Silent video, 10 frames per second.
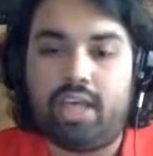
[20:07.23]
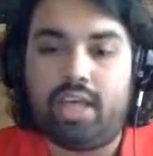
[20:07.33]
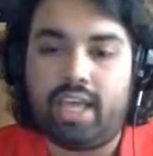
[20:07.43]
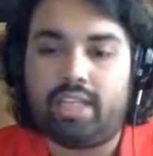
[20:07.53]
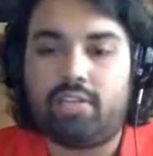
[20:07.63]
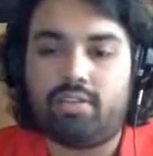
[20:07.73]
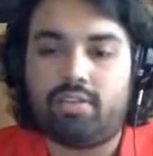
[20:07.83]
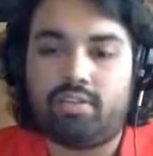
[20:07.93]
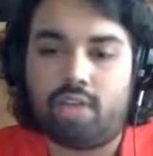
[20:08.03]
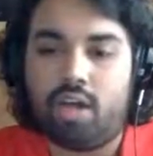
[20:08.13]
Again, there's a
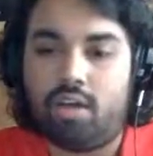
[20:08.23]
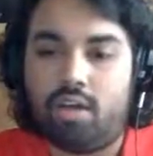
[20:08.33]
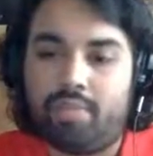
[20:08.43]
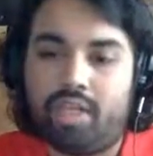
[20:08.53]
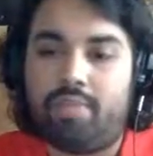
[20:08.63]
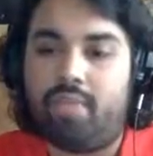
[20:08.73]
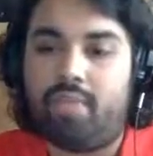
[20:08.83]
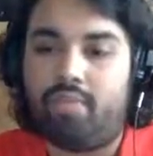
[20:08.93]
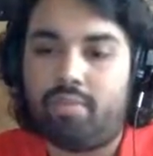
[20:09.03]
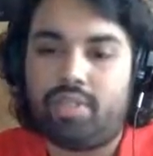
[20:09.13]
slot on the PDP
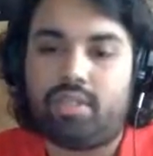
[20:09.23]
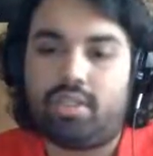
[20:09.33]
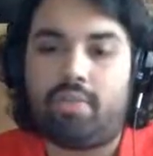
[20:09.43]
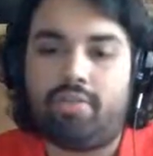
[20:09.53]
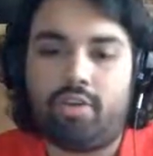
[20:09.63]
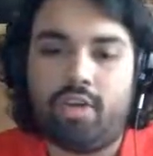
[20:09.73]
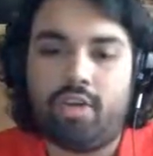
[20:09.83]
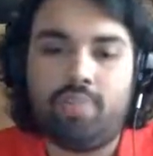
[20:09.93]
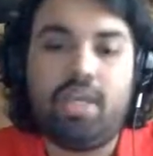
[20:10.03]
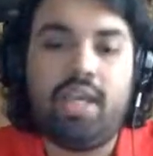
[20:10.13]
for the PCM and
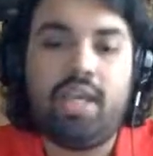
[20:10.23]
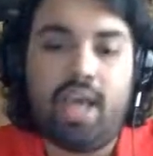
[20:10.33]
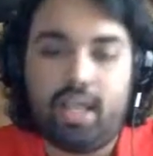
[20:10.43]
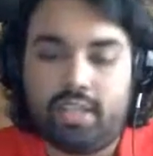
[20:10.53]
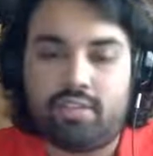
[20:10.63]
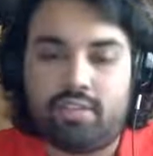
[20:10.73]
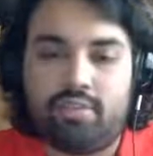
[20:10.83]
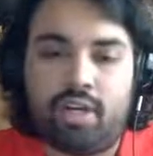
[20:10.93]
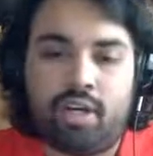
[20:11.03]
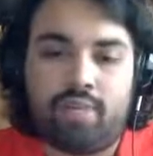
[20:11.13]
VRM, and this is
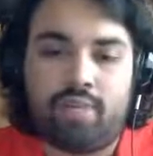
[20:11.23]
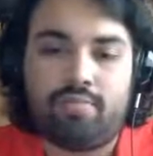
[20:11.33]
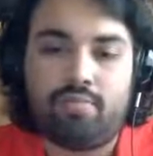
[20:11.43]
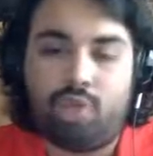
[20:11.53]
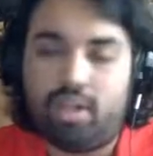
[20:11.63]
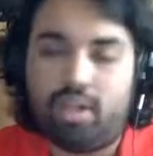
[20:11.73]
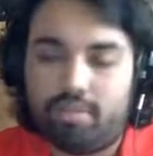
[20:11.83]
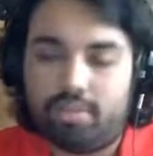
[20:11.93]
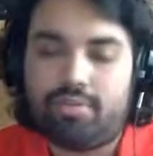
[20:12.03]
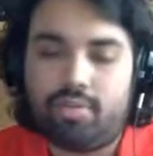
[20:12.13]

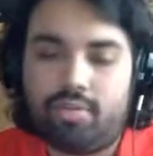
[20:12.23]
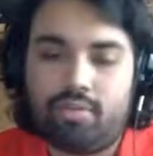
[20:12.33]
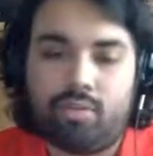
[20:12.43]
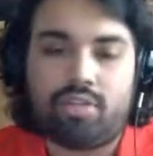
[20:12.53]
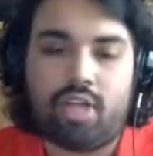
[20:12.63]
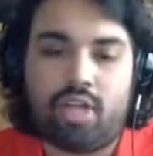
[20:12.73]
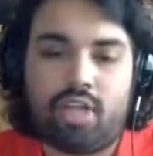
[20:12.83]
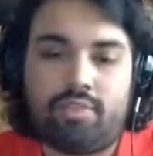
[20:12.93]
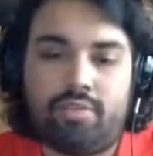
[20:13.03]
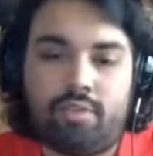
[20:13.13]
one slot
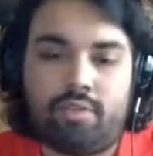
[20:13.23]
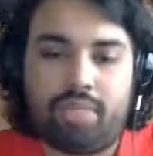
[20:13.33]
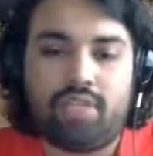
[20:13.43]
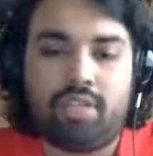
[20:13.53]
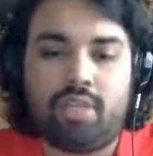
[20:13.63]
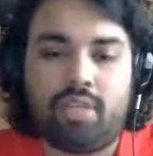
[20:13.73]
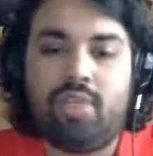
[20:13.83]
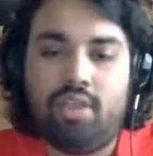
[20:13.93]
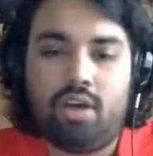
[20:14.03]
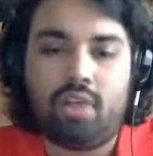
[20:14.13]
is for the PCM.
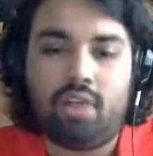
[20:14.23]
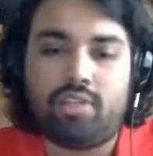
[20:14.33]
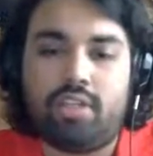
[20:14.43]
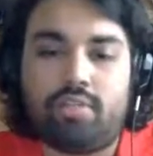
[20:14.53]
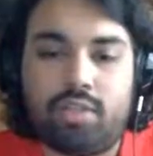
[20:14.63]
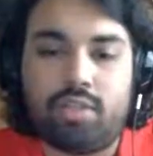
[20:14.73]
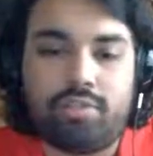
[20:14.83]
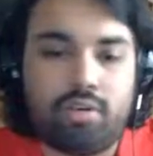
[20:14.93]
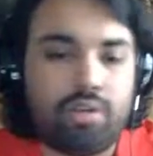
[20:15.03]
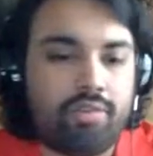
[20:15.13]
Obviously, this one is
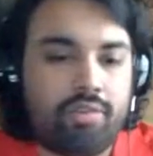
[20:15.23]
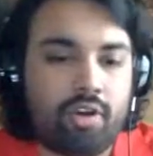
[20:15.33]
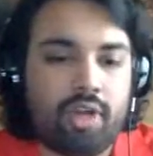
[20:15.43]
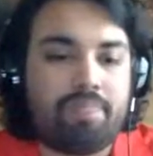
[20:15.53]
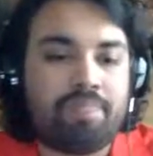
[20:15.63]
for the VRM.